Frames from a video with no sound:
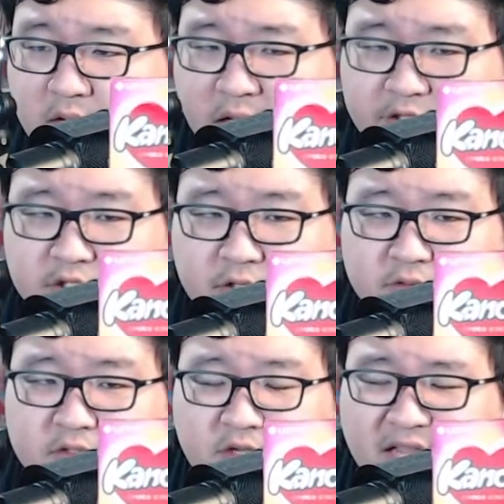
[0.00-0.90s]

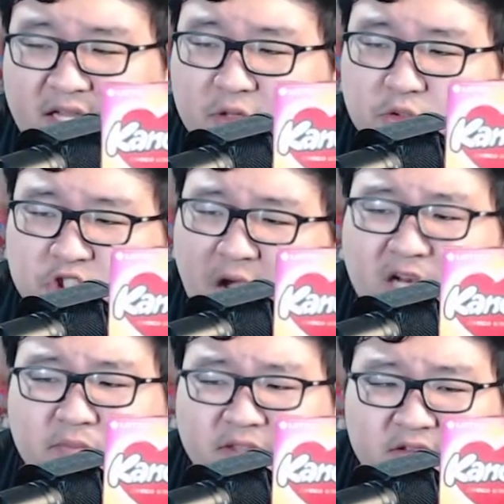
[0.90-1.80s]
Conchos, they're like little
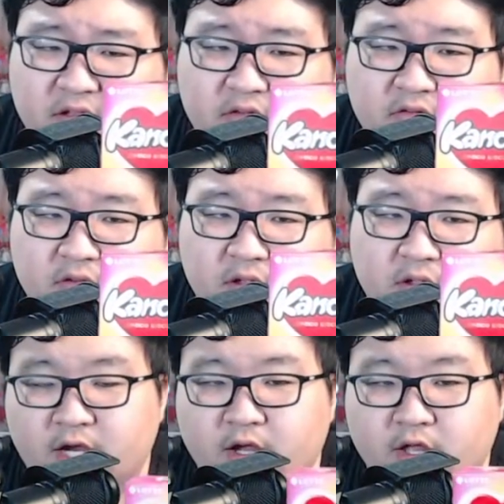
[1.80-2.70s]
chocolate biscuits.
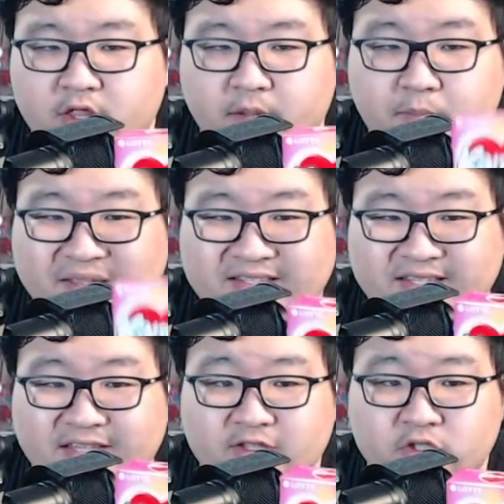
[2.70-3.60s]
The
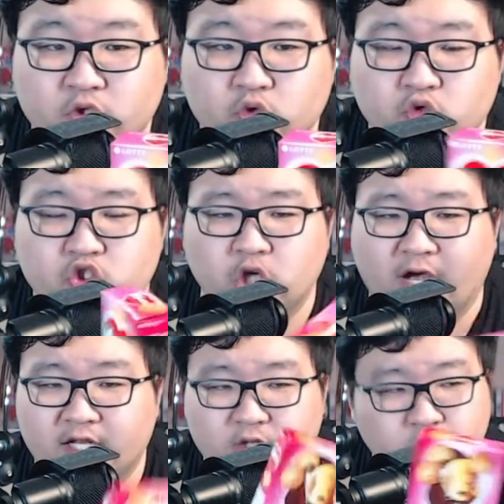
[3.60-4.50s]
biscuit to
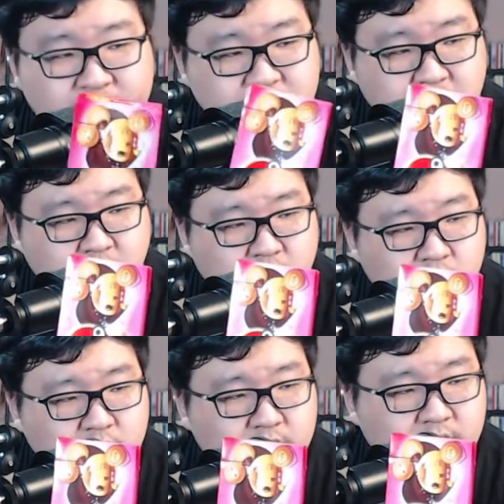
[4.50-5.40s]
chocolate
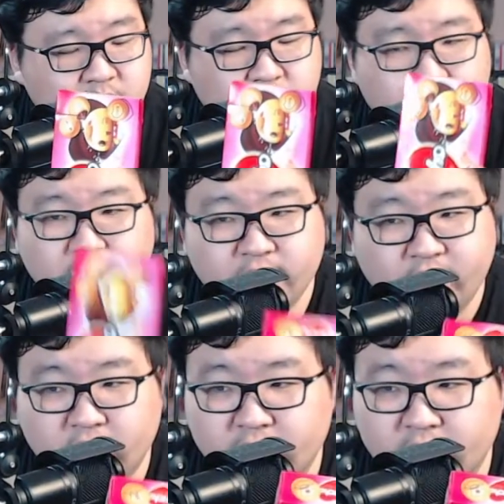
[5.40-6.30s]
ratio is
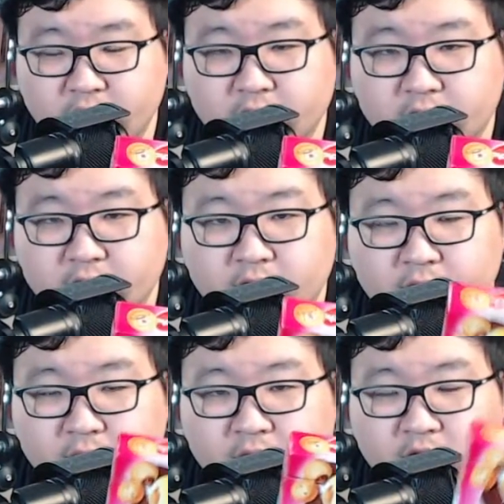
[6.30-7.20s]
very good.
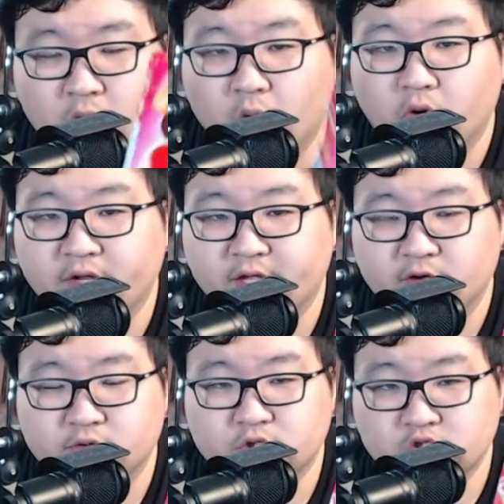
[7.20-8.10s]
An
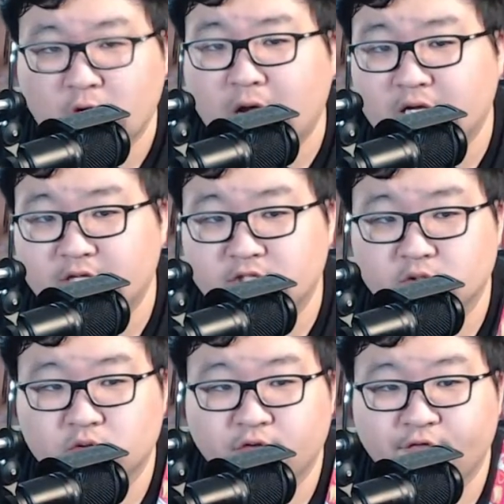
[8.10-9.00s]
Oreo's chocolate
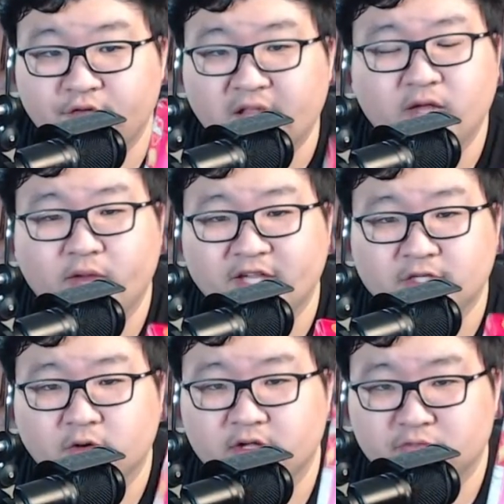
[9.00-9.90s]
to filling
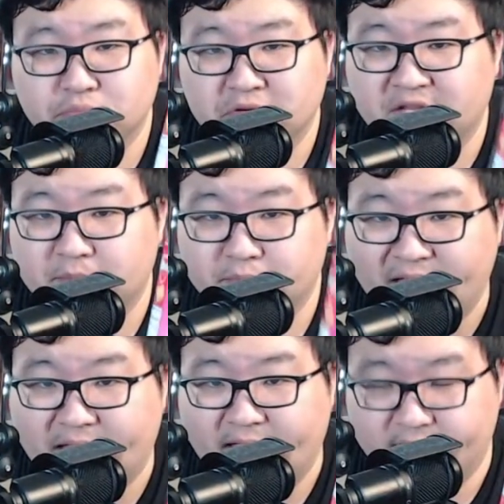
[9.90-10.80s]
ratio is pretty
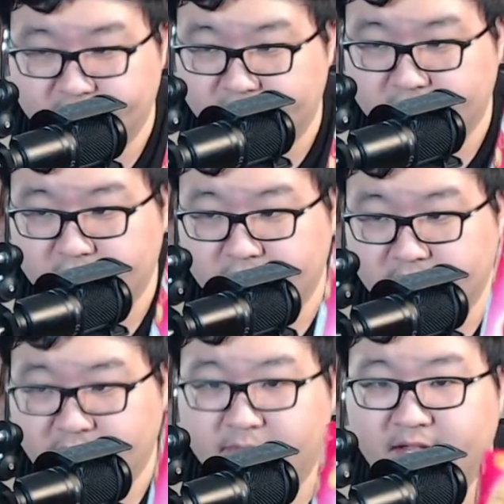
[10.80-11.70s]
bad,
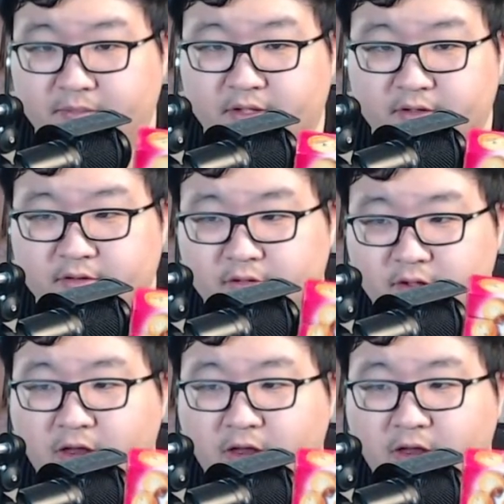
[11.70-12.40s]
in my opinion.